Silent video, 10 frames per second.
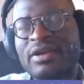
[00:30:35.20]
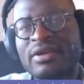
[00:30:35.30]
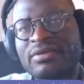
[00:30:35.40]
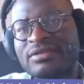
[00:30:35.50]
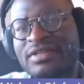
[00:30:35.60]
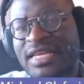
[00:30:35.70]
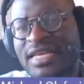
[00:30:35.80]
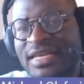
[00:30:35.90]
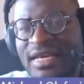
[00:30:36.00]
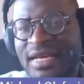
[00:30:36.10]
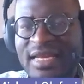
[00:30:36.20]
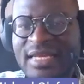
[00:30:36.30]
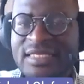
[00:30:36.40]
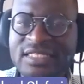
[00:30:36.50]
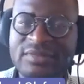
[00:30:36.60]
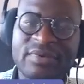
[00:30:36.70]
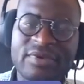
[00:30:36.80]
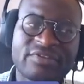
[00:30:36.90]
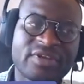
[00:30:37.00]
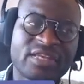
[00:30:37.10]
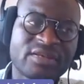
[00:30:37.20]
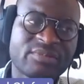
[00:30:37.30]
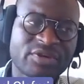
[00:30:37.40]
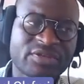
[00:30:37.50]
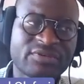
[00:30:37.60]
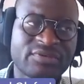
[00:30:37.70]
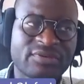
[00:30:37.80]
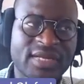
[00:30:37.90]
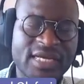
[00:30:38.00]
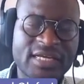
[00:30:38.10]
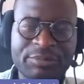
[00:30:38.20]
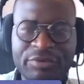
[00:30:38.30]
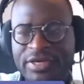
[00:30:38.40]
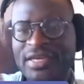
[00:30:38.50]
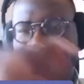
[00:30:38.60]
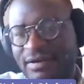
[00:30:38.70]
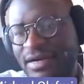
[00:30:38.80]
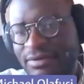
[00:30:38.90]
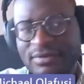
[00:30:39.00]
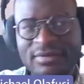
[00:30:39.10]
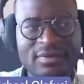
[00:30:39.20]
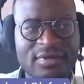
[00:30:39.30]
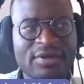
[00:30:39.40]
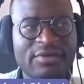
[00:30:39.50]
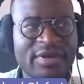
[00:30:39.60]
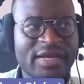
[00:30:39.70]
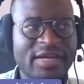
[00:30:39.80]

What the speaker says: you are not really an analytics person, but you like poking around, you